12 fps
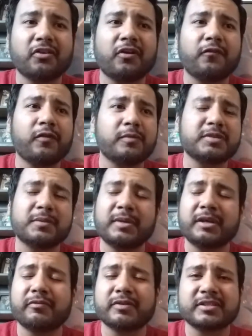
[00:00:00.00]
third film to
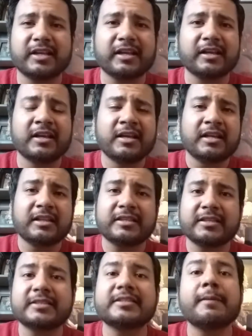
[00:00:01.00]
me was like,
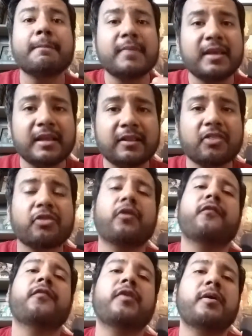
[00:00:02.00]
to me, the
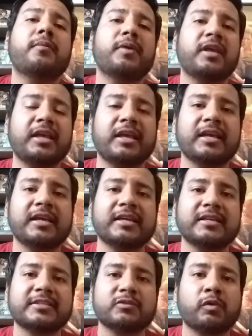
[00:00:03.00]
third film
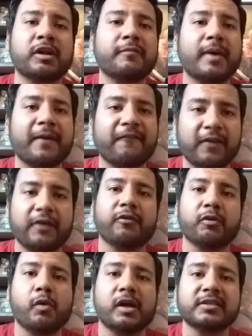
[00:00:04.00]
is one of my
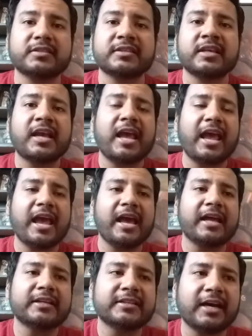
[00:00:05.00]
favorite ones, and